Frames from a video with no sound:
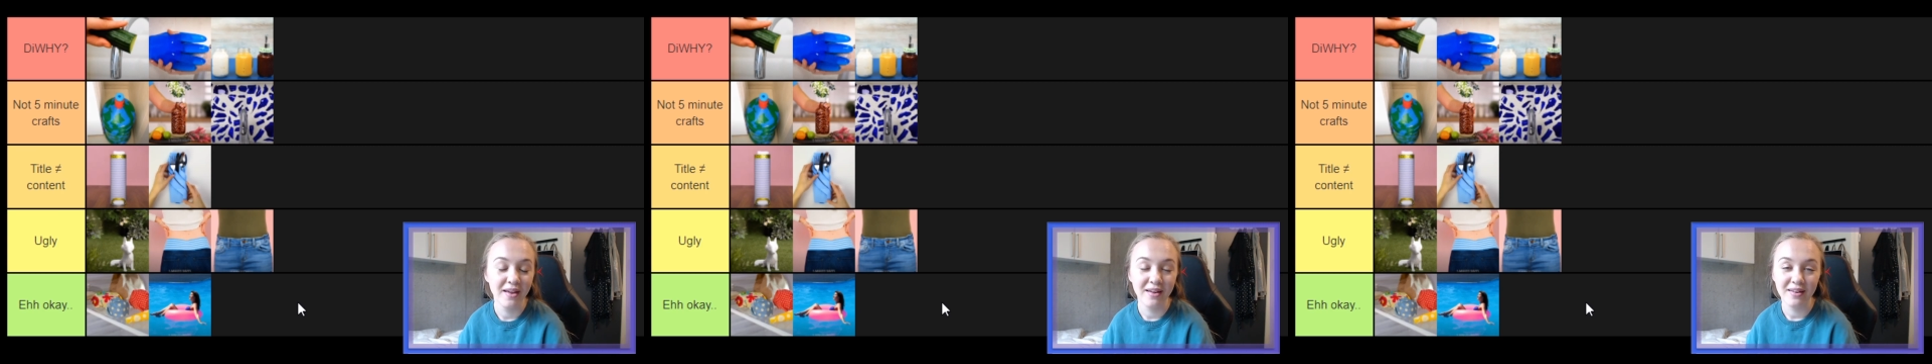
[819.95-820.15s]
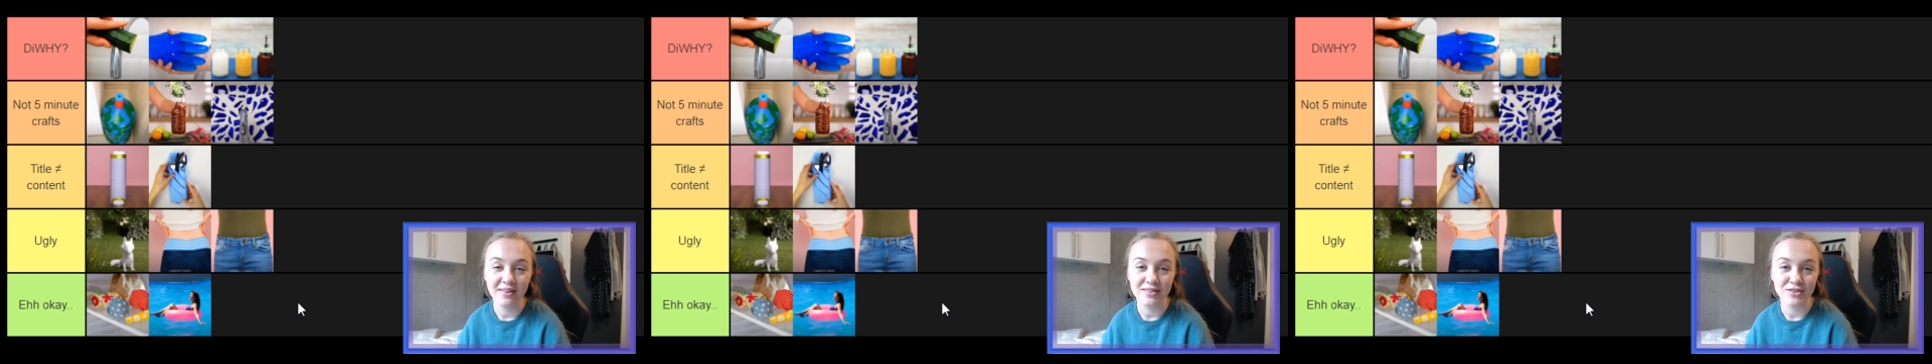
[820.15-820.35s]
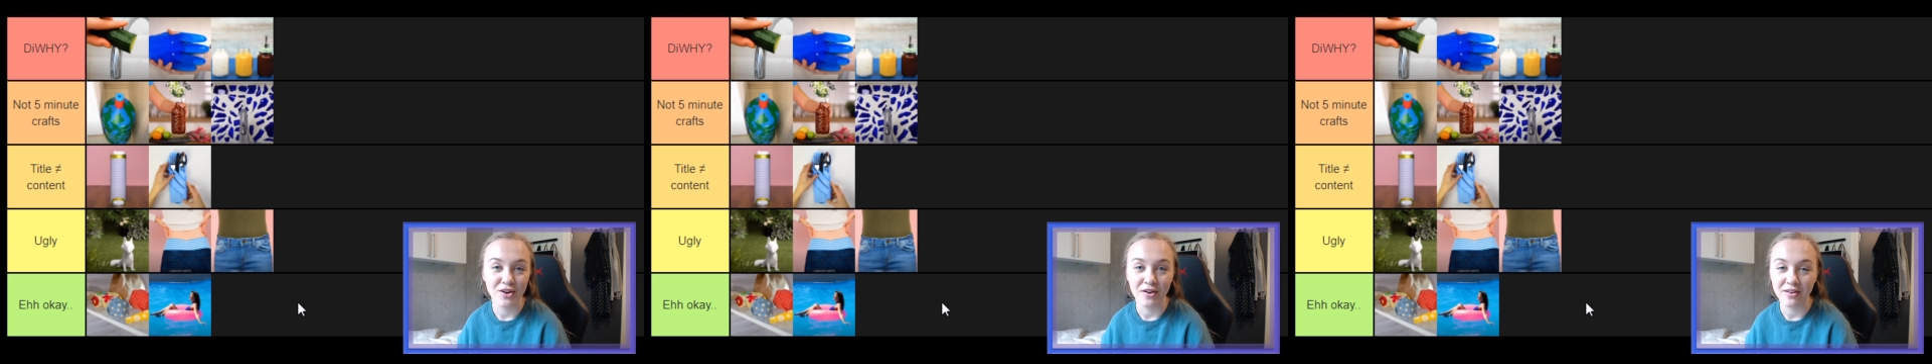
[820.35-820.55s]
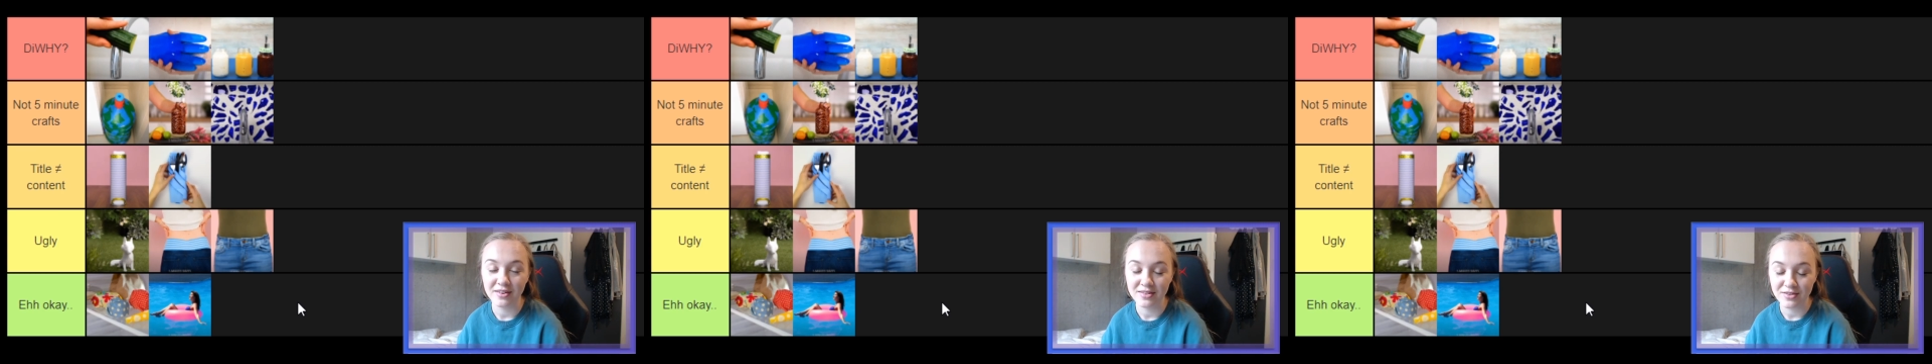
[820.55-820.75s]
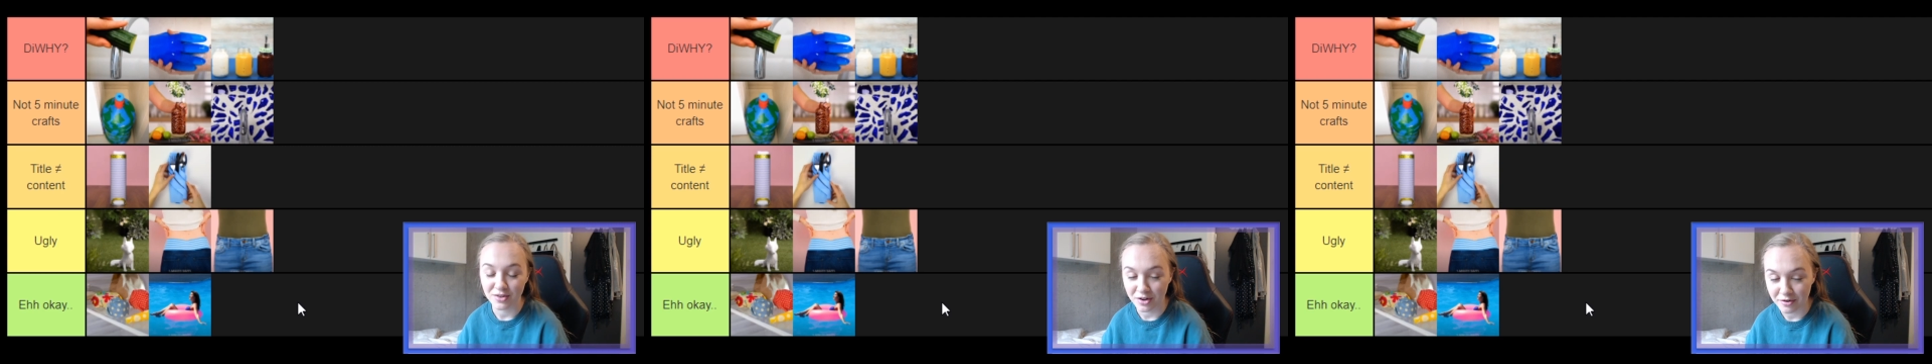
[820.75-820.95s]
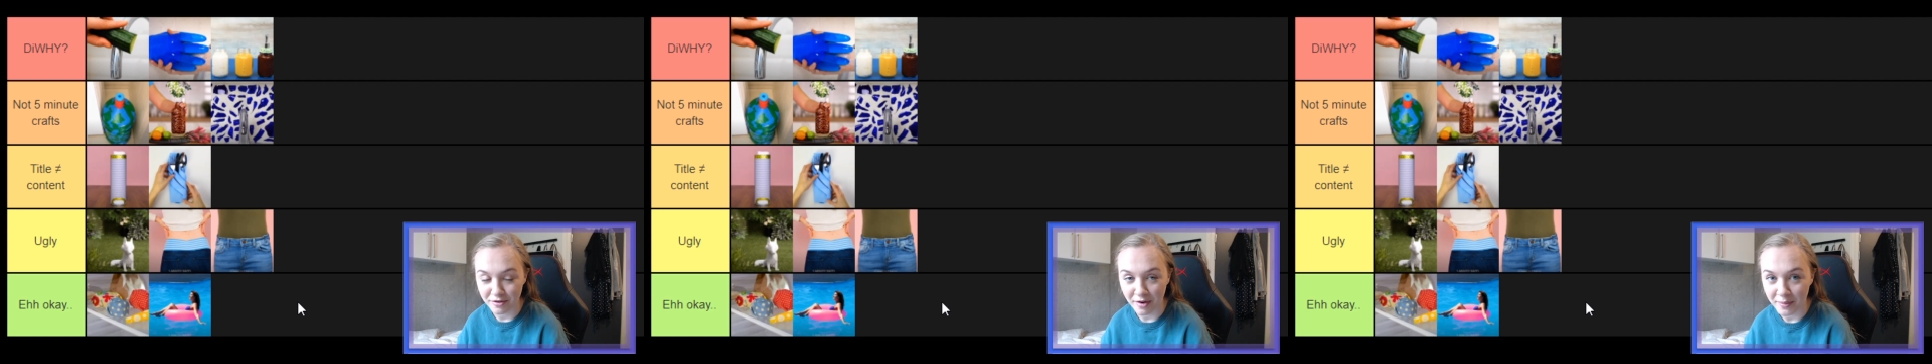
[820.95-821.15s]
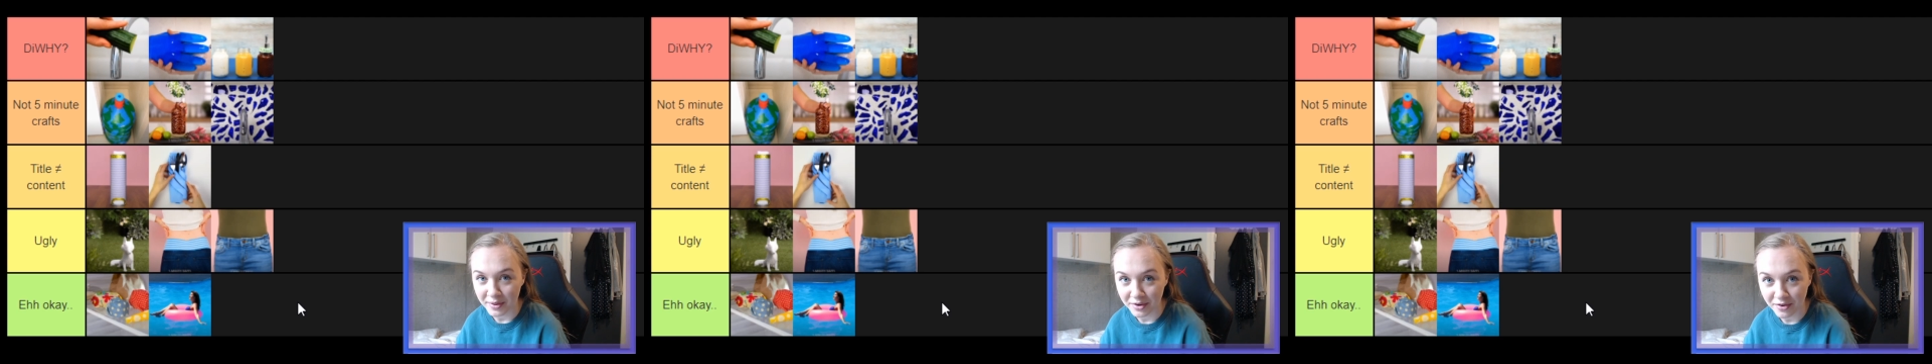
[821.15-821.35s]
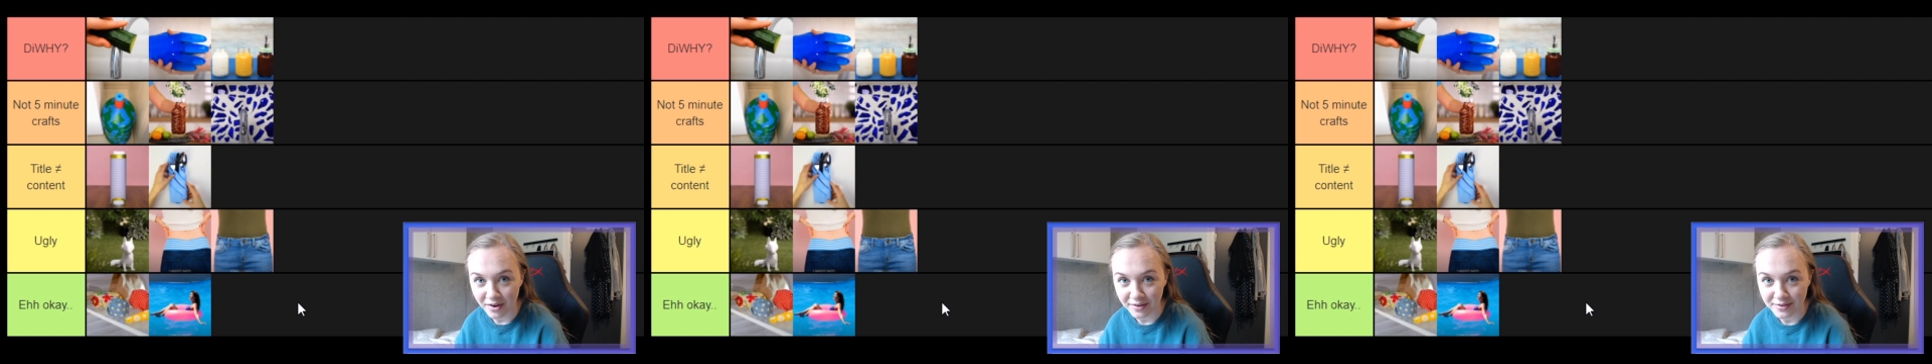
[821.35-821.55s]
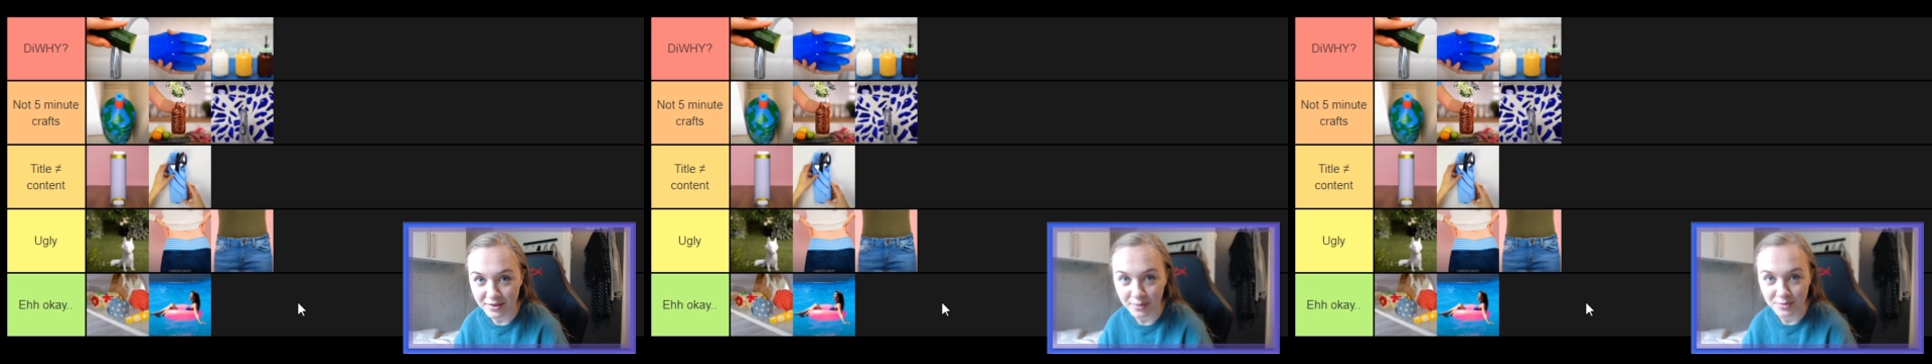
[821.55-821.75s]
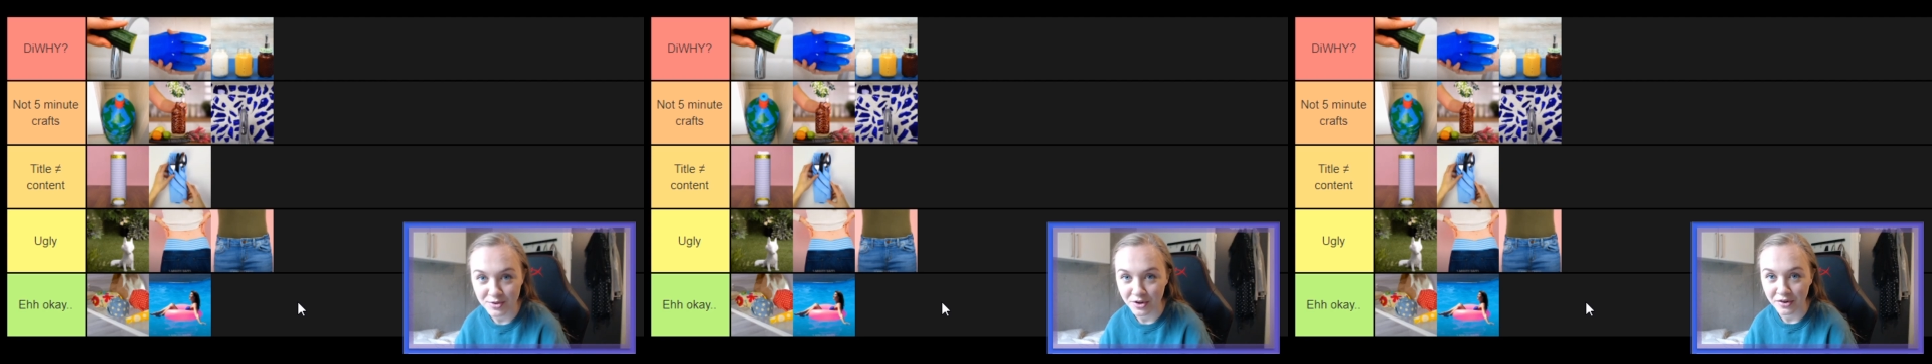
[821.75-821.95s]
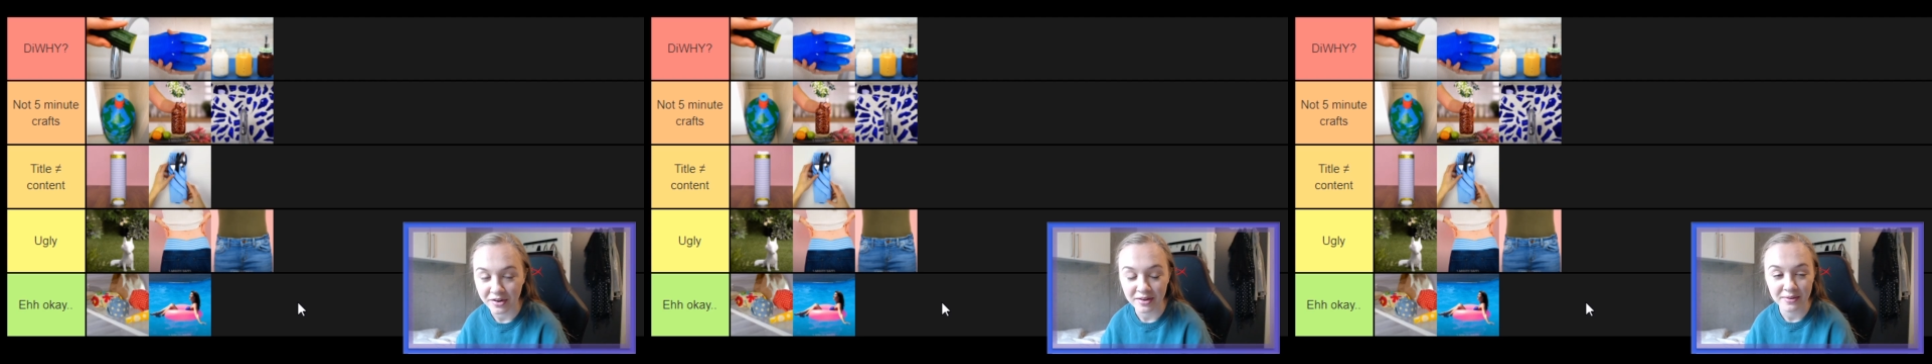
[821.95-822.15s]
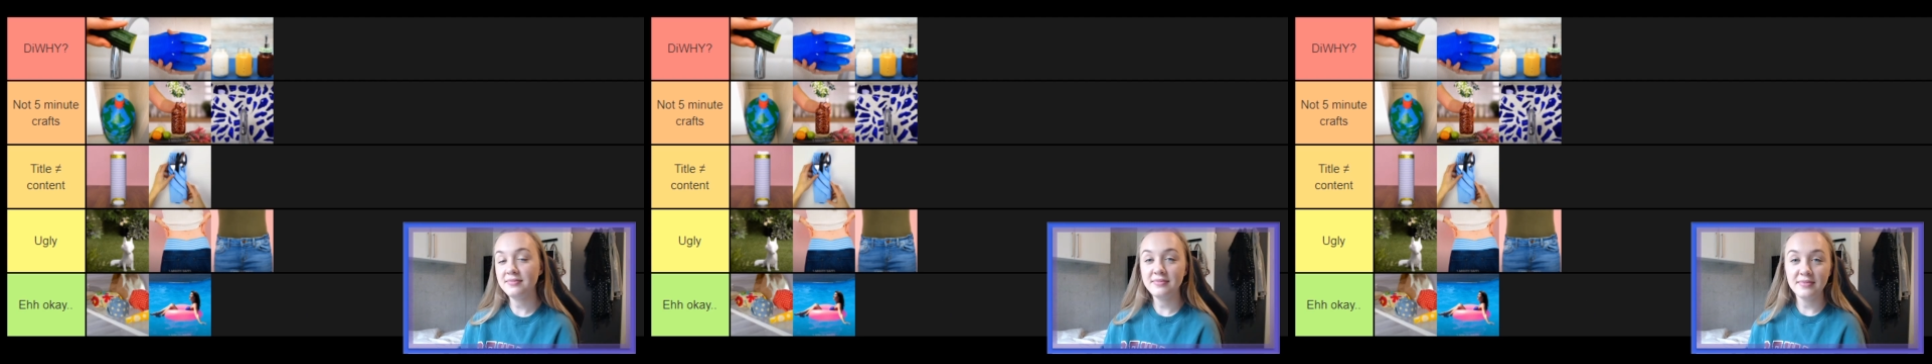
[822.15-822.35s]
It's not a 5-minute craft, I'm sorry.